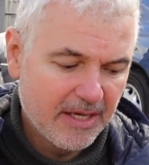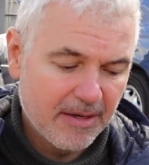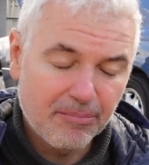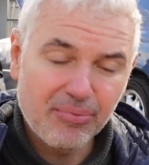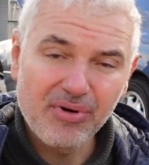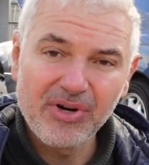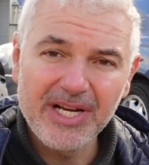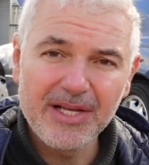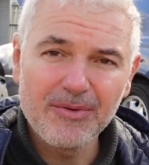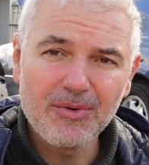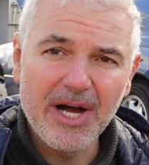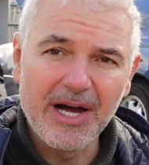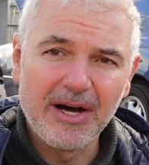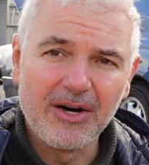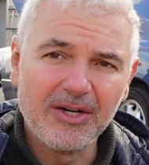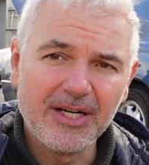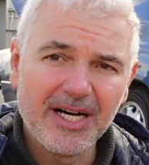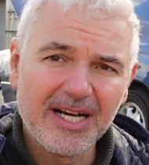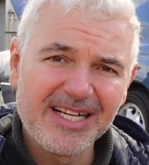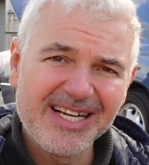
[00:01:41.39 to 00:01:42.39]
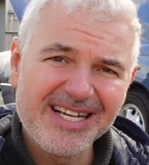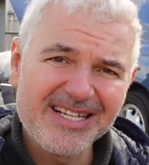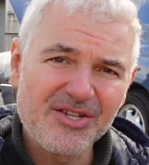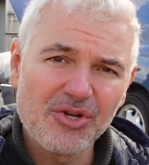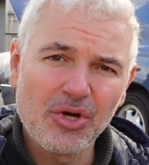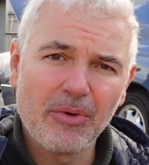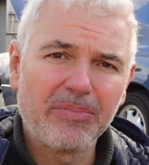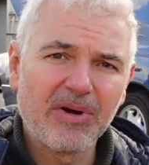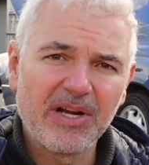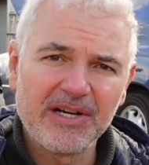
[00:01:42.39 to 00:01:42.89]
pretty well unless you
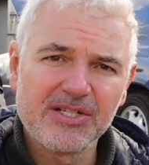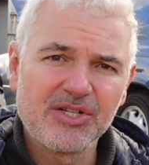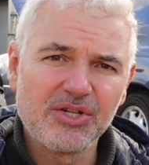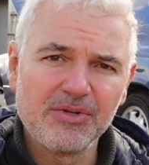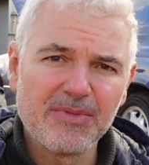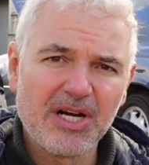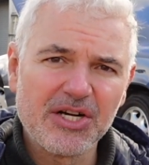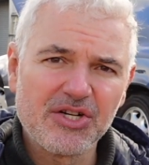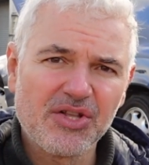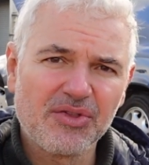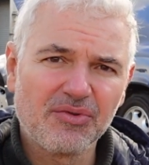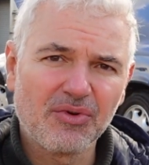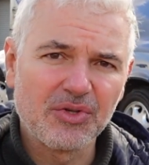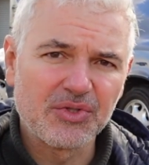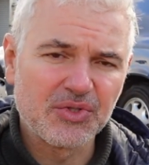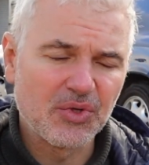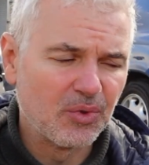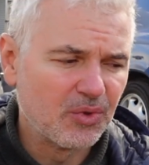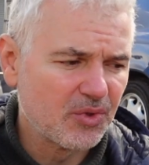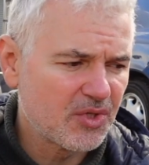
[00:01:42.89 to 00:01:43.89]
apply too much throttle.